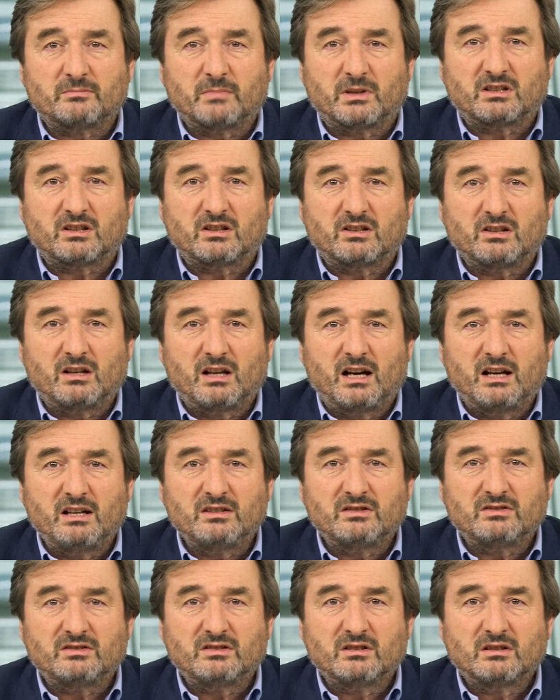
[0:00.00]

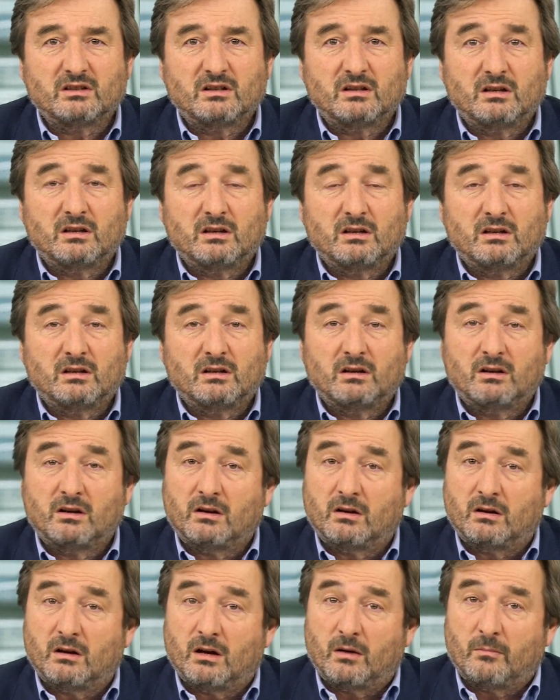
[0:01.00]
materialize,
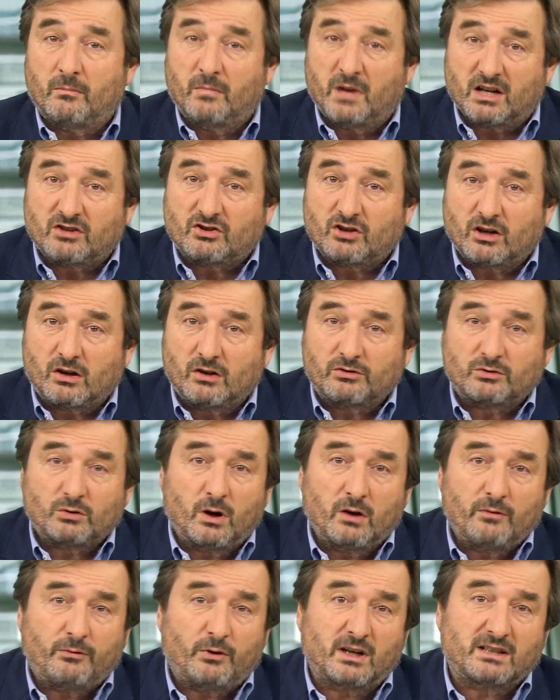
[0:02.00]
merger
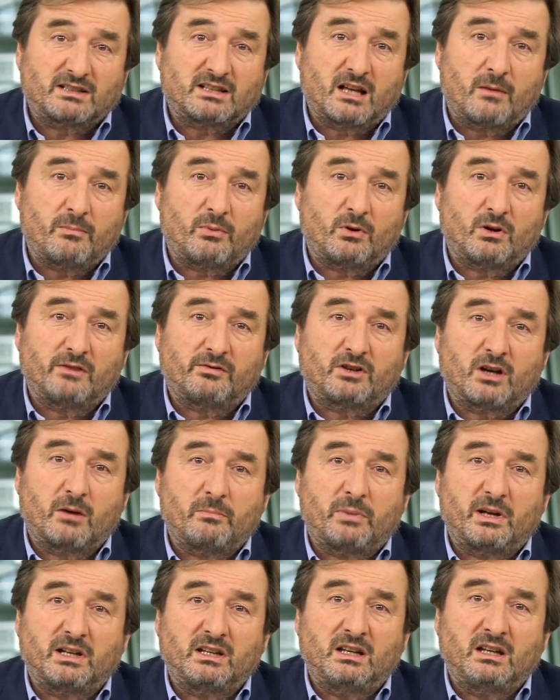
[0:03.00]
control, for example, if
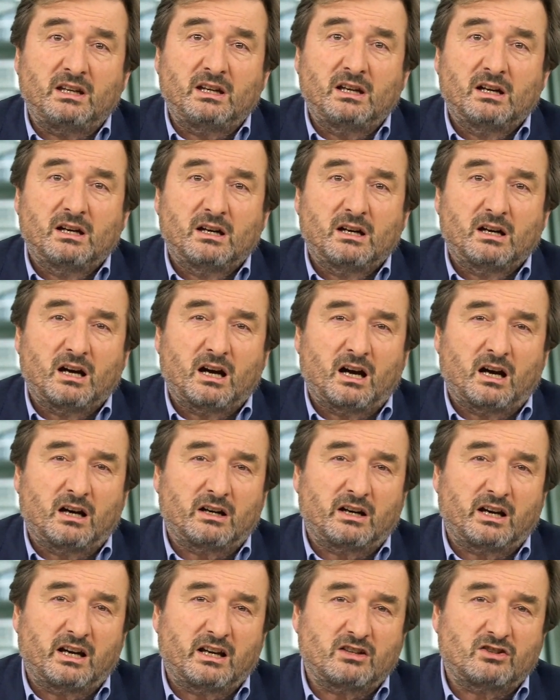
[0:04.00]
company
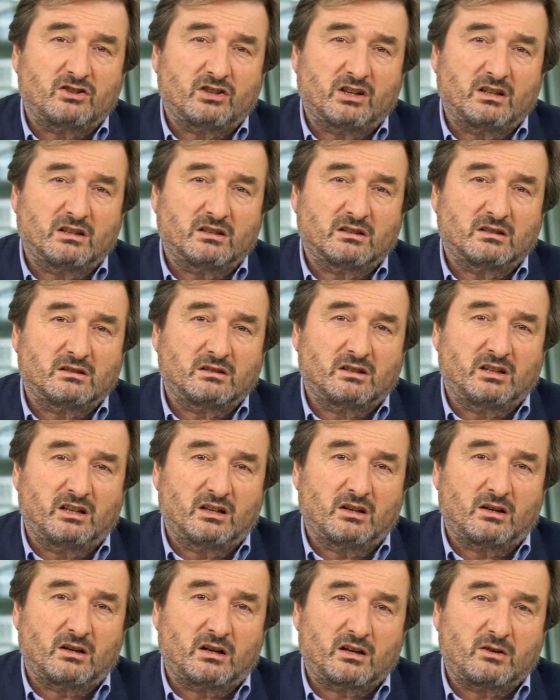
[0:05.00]
engage in
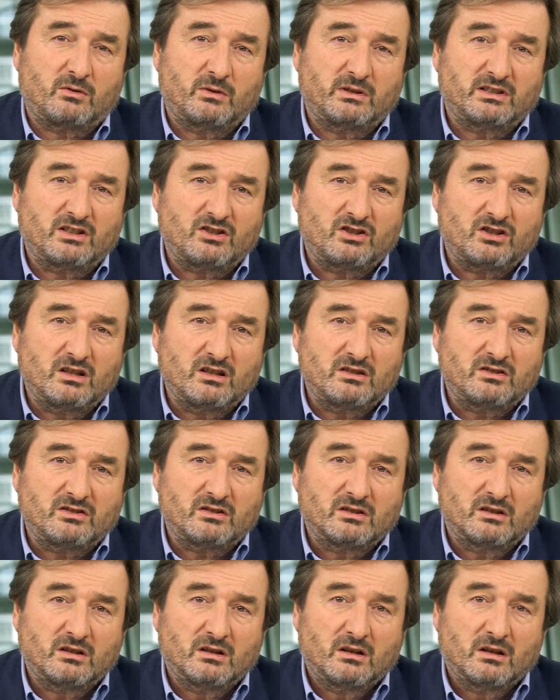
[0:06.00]
killer
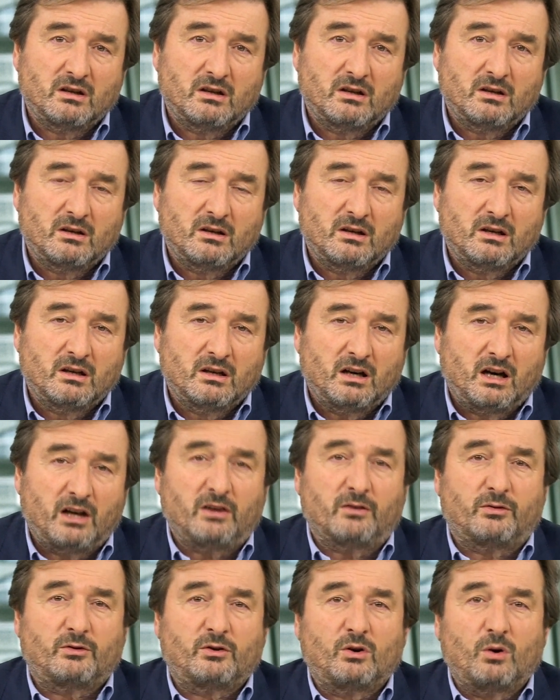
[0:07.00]
acquisitions,
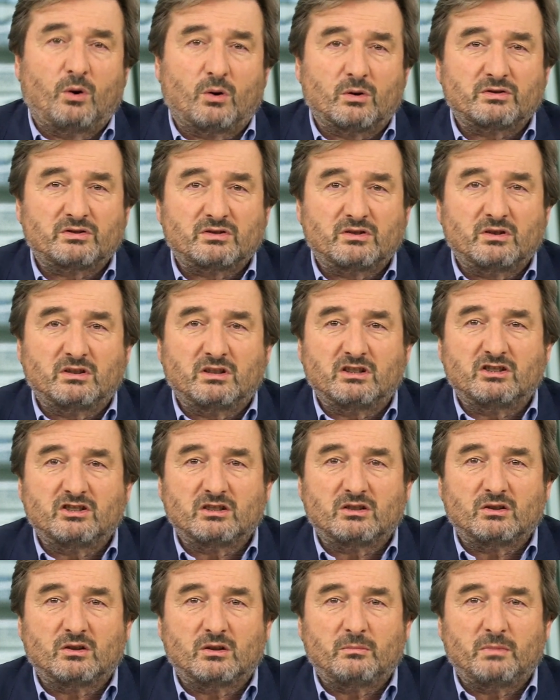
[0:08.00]
and of course the
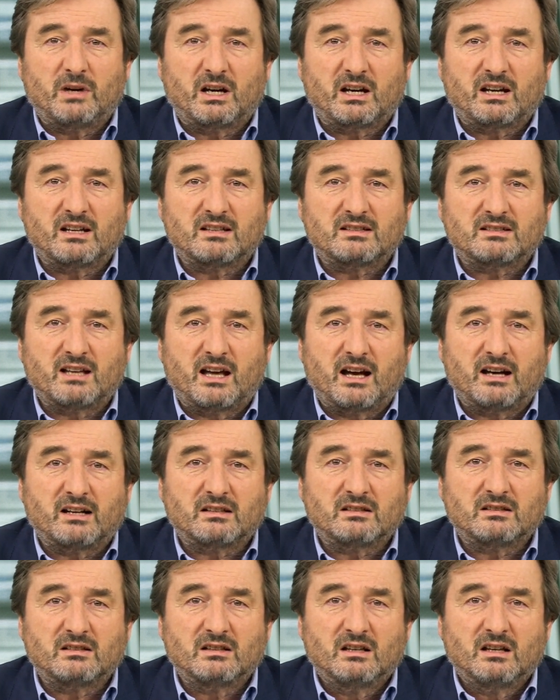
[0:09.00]
Digital Markets
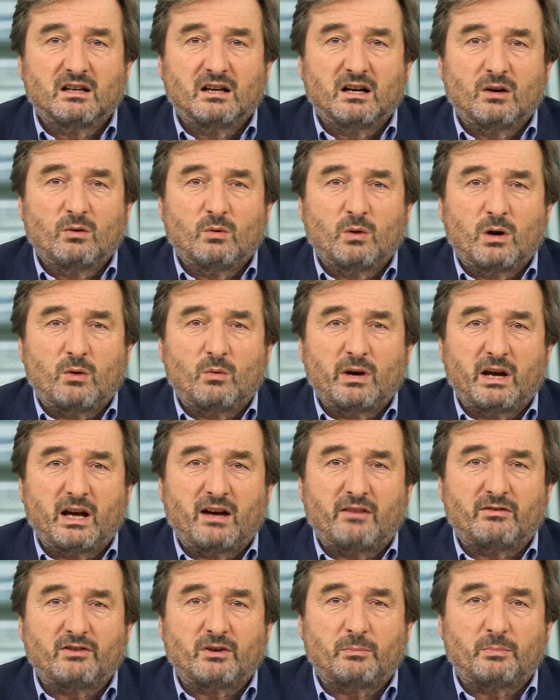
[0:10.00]
Act, where we
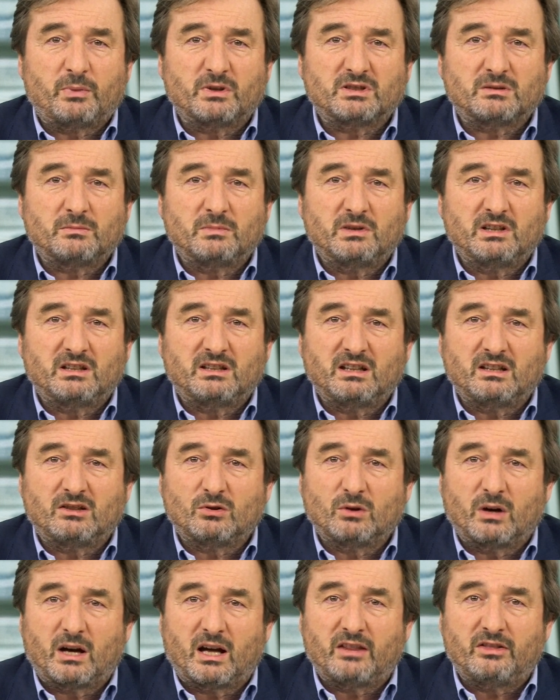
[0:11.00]
have the possibility
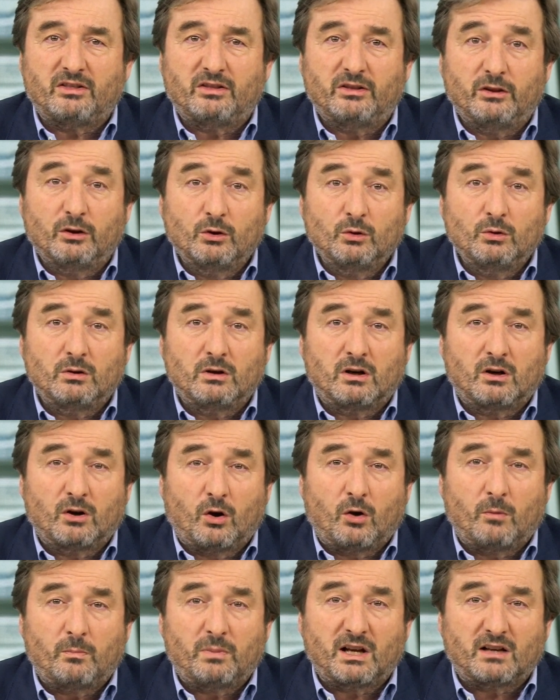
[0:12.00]
to add new
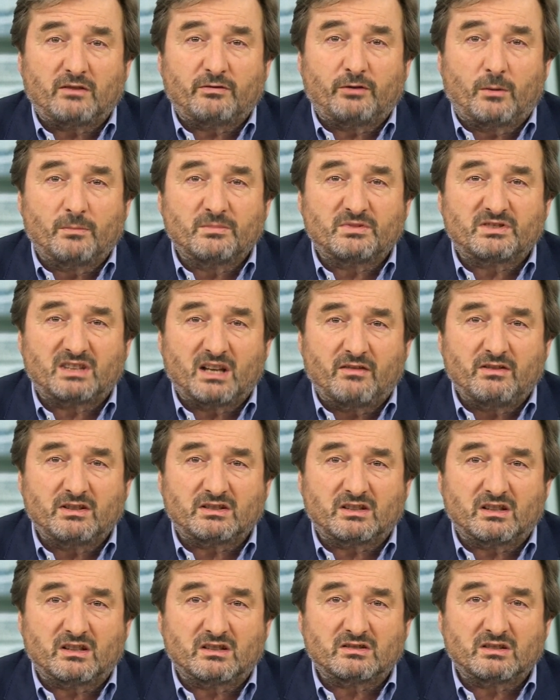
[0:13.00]
core platform
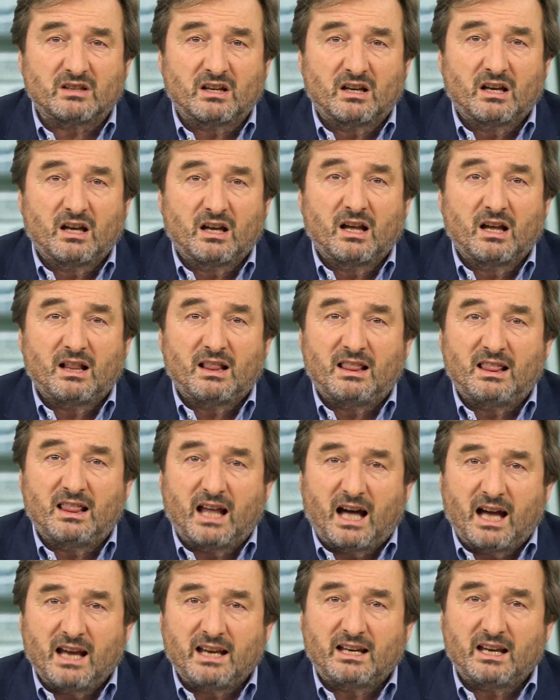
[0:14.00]
services
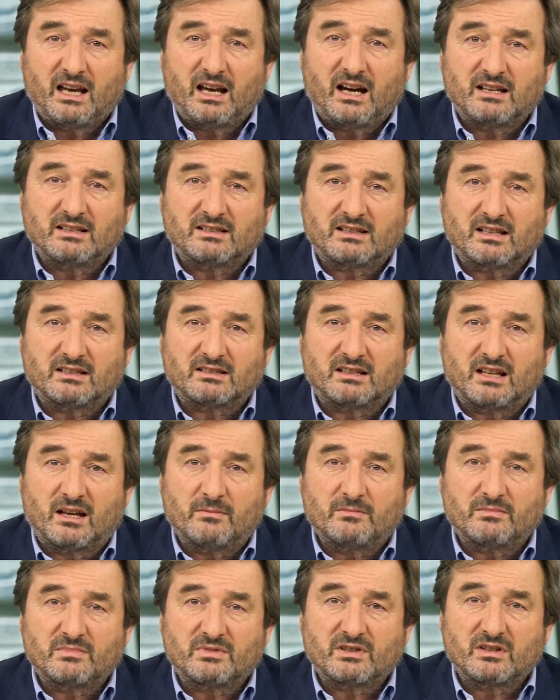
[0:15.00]
like AI
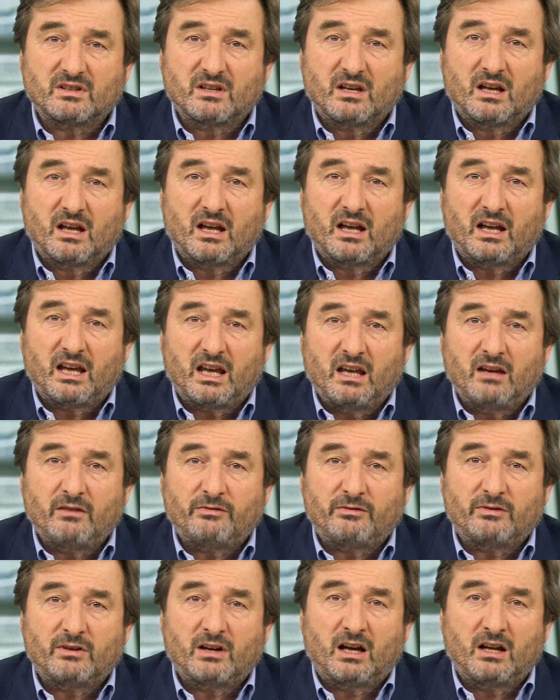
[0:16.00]
systems
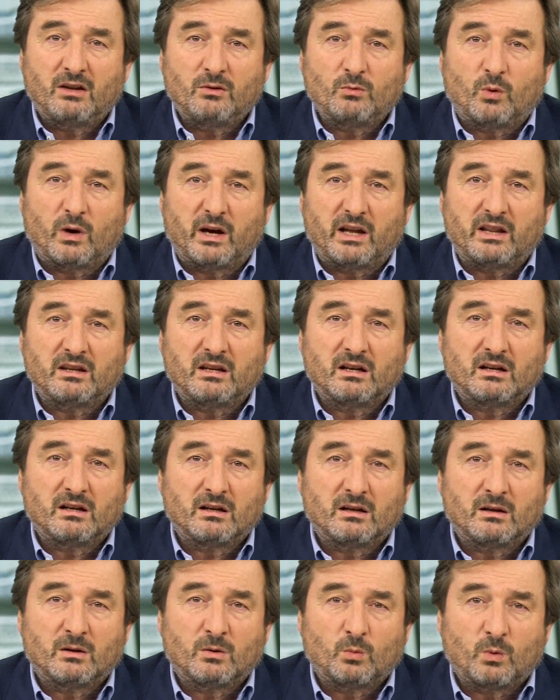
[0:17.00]
if and when
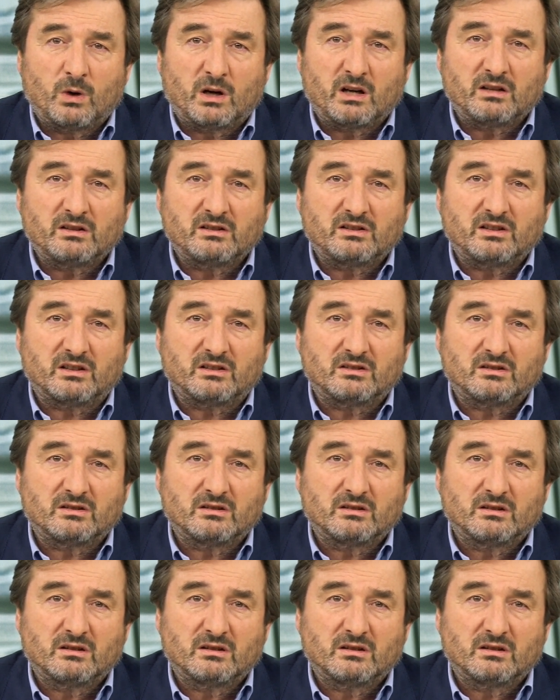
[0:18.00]
warranted.